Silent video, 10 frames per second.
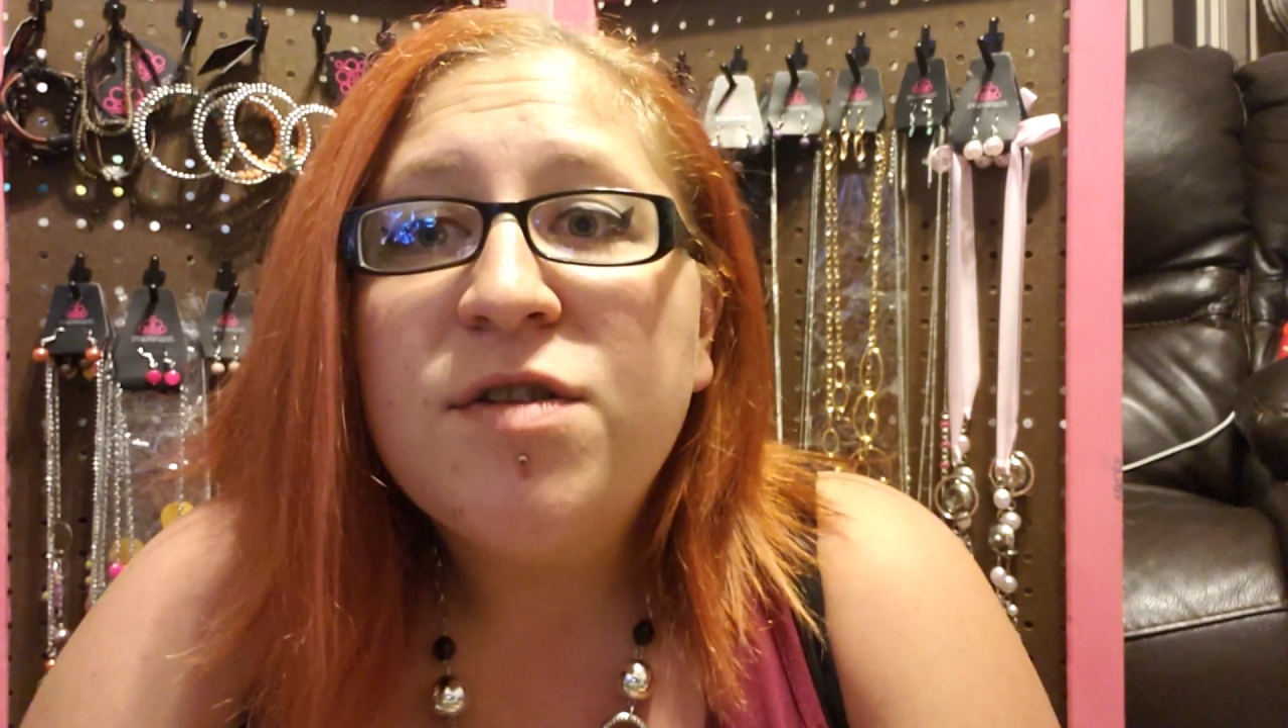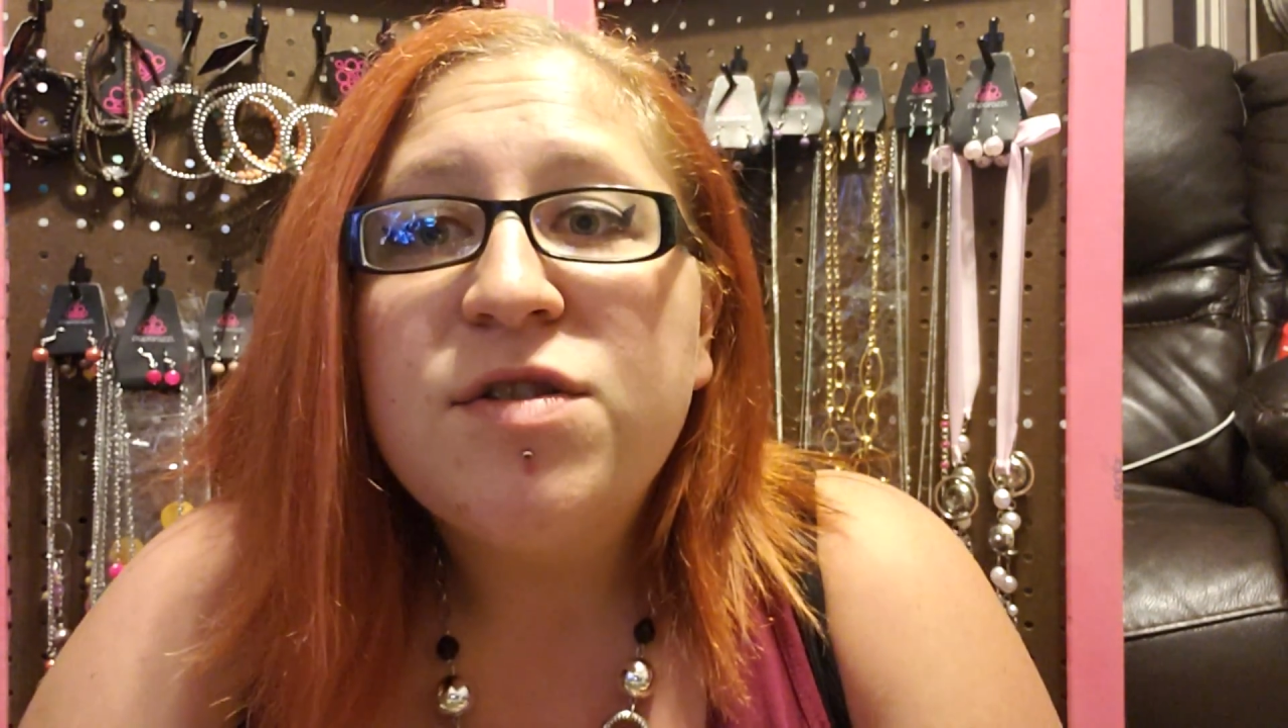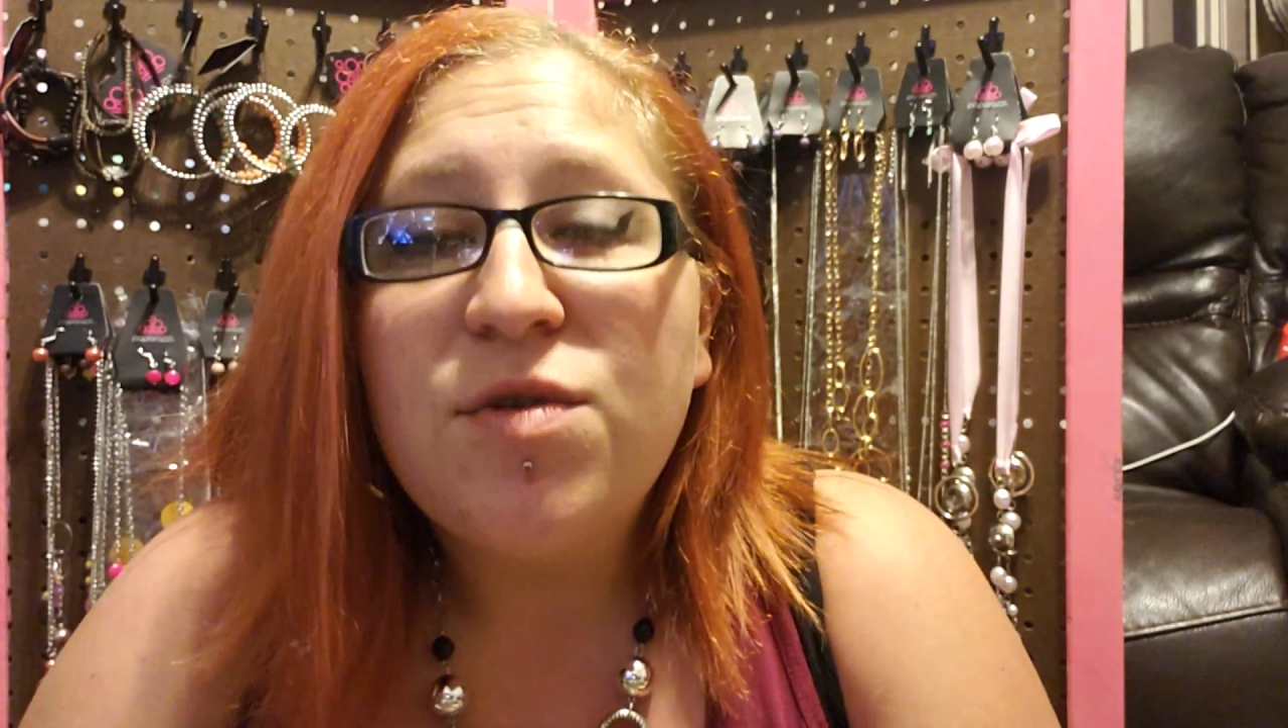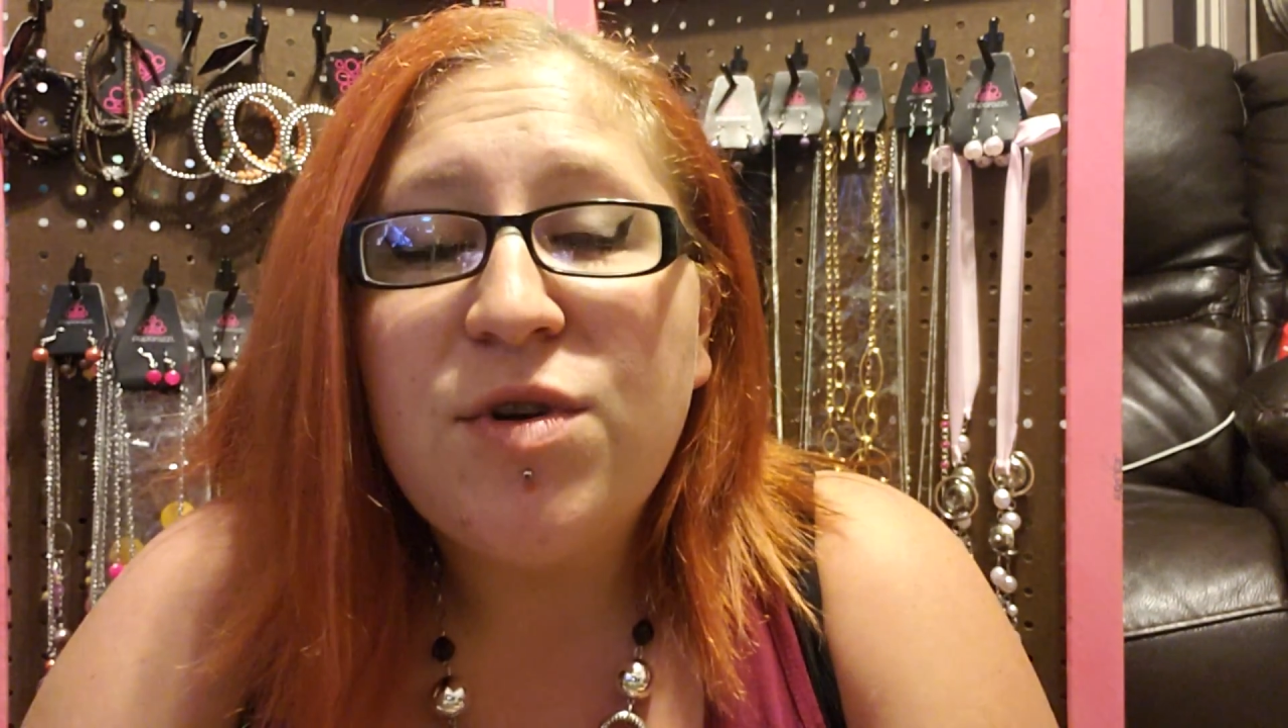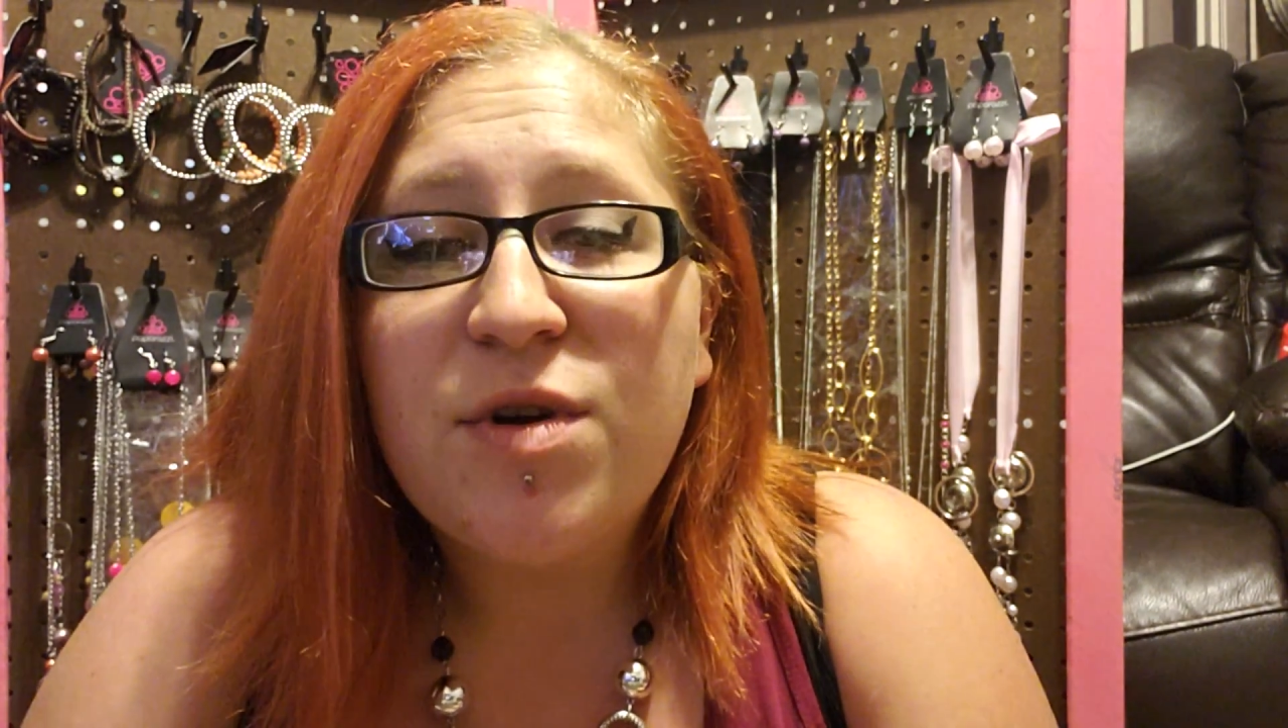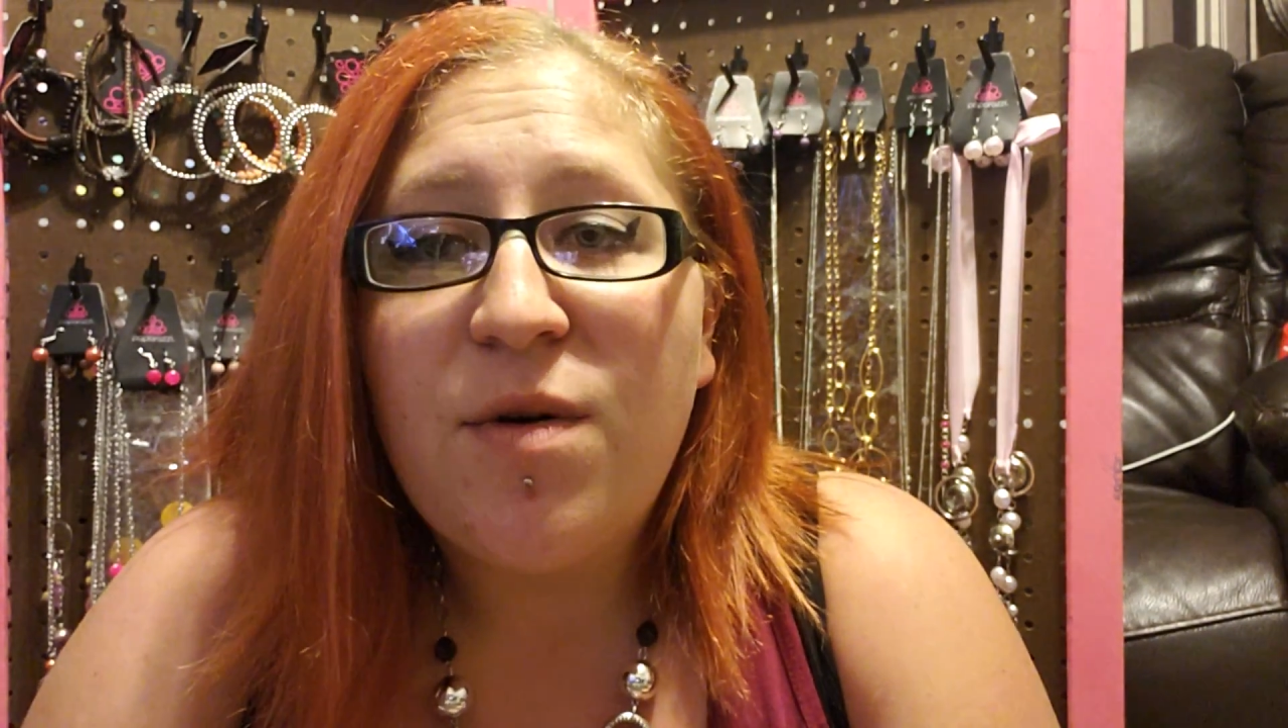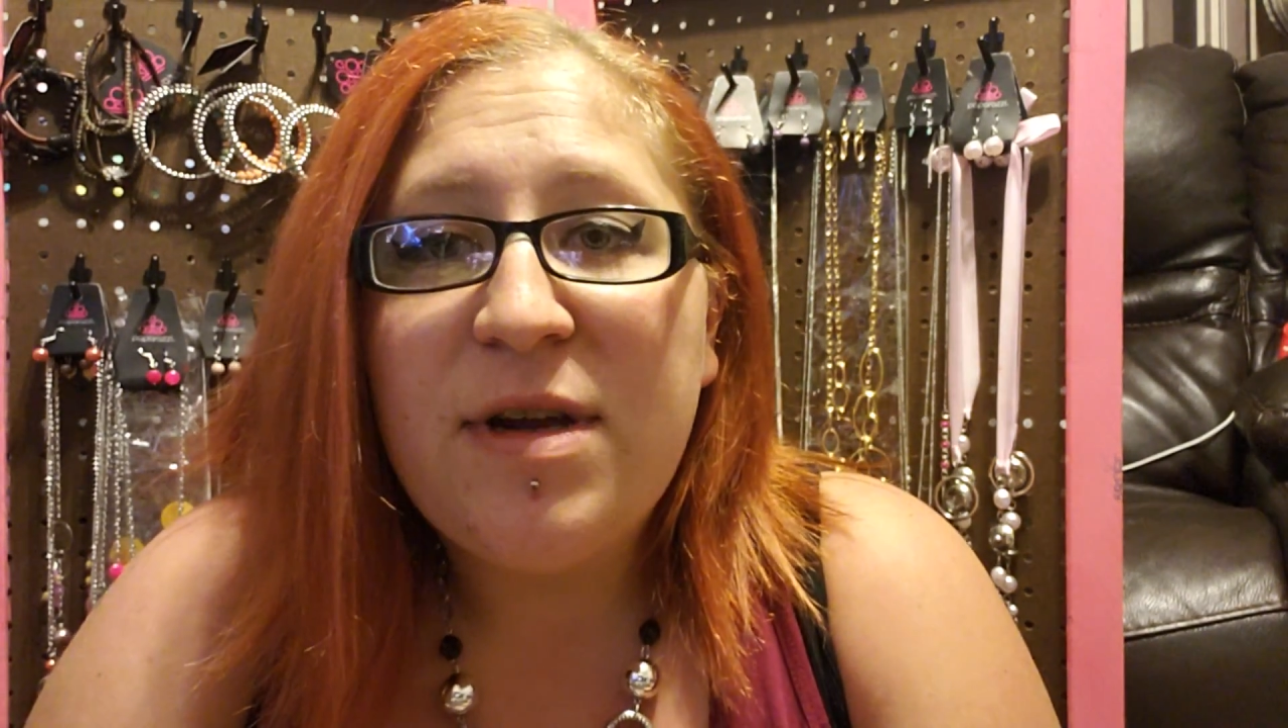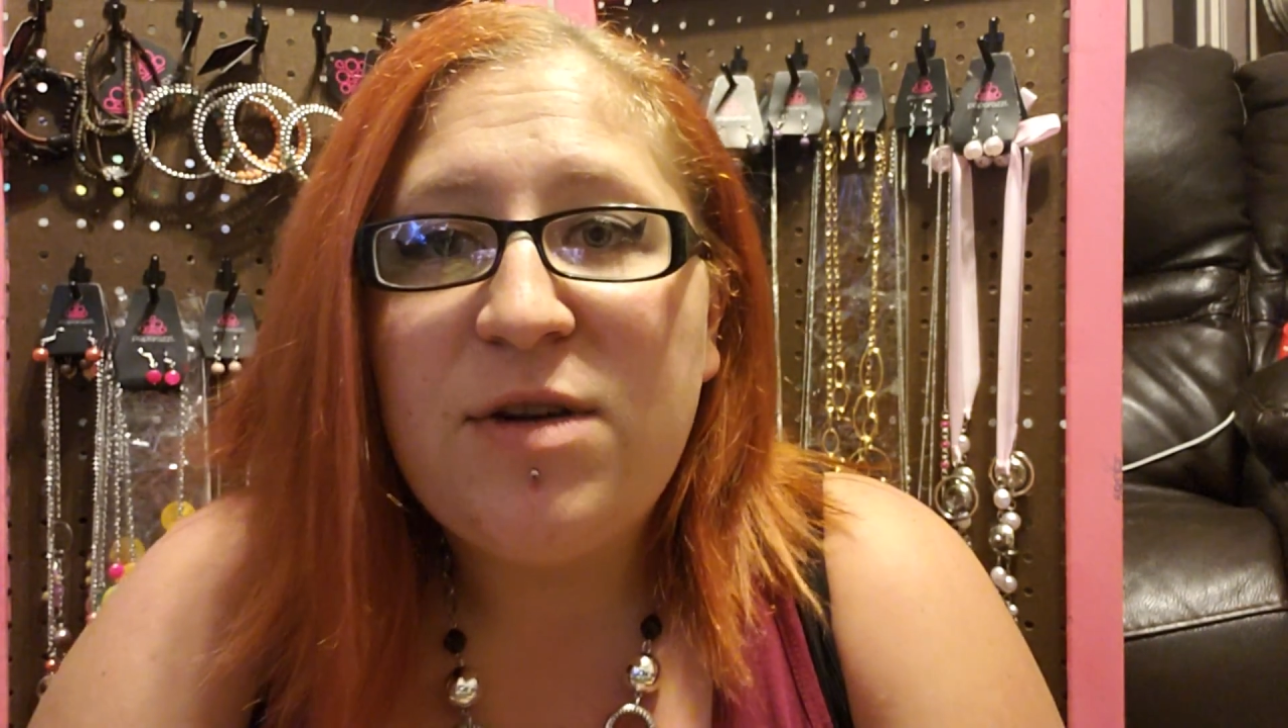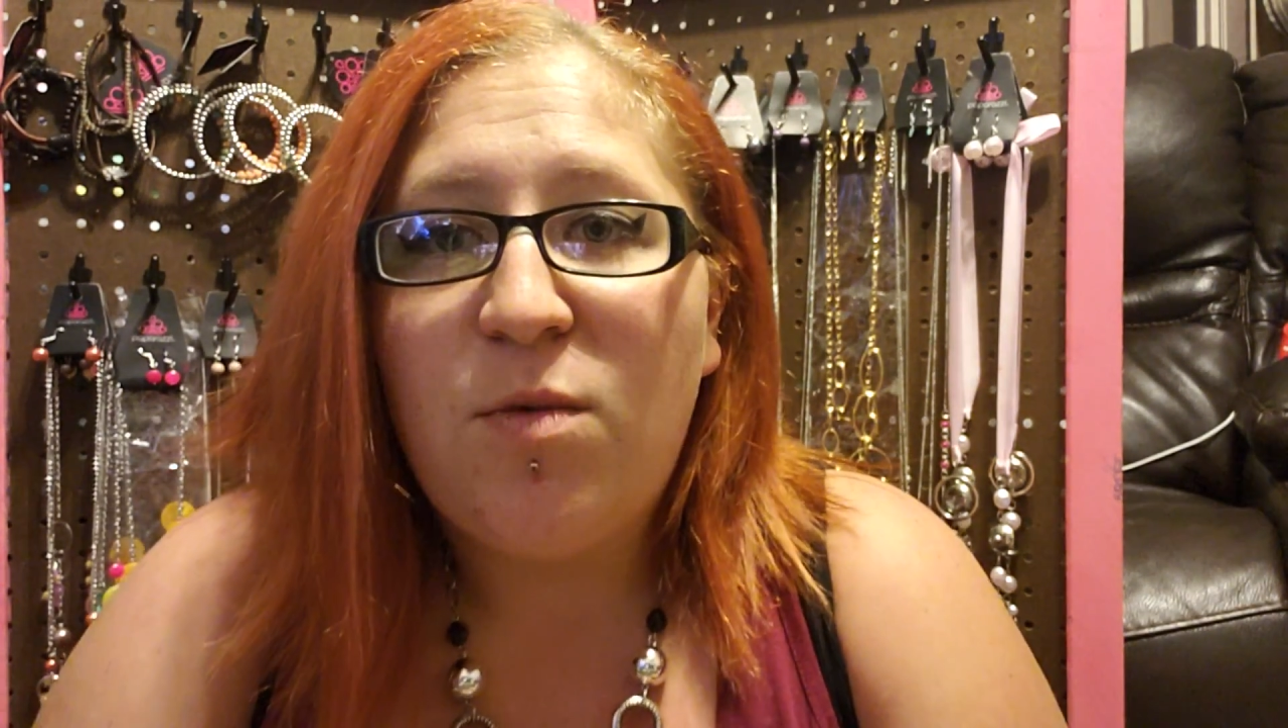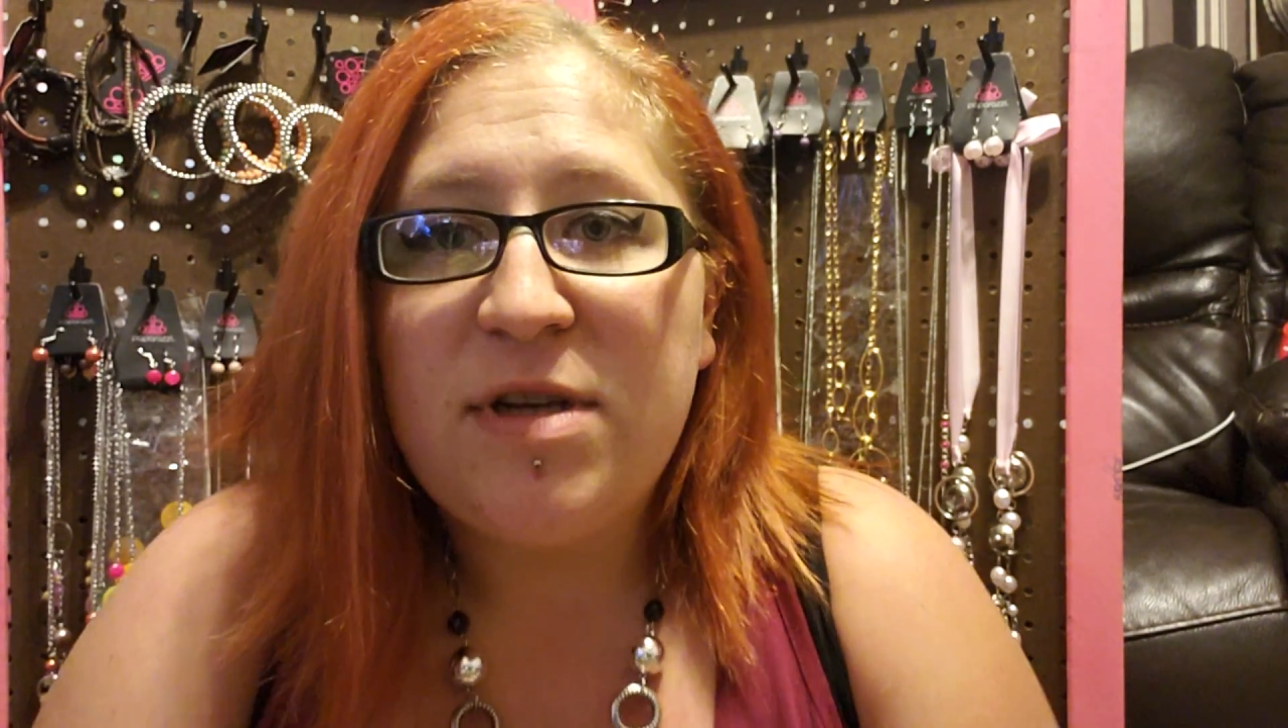So you're going to